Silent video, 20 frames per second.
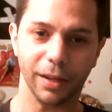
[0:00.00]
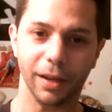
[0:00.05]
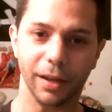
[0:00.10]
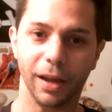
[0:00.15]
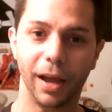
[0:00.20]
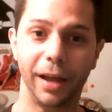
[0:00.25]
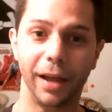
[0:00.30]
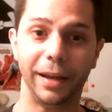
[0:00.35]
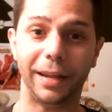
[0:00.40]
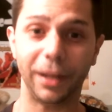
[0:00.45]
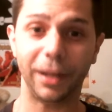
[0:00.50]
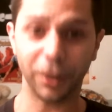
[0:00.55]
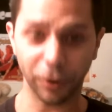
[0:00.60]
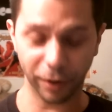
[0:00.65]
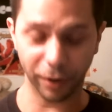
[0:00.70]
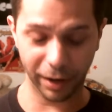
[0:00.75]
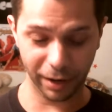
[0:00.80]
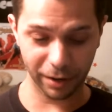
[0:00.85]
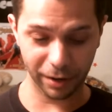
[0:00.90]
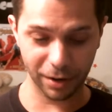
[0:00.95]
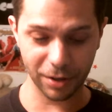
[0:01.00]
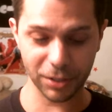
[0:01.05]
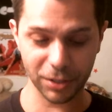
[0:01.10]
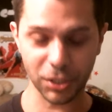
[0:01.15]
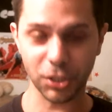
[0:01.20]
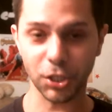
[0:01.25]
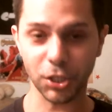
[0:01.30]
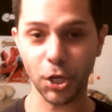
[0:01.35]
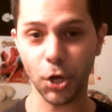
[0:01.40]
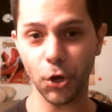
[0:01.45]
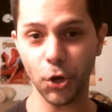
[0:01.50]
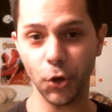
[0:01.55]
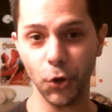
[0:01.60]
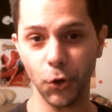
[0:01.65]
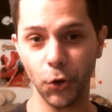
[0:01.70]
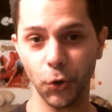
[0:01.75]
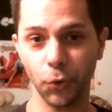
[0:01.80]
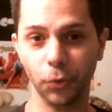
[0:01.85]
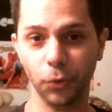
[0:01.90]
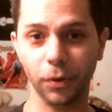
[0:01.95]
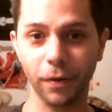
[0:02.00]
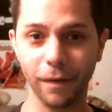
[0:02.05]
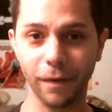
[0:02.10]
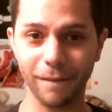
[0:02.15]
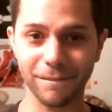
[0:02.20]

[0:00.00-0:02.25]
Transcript: And he agreed, so,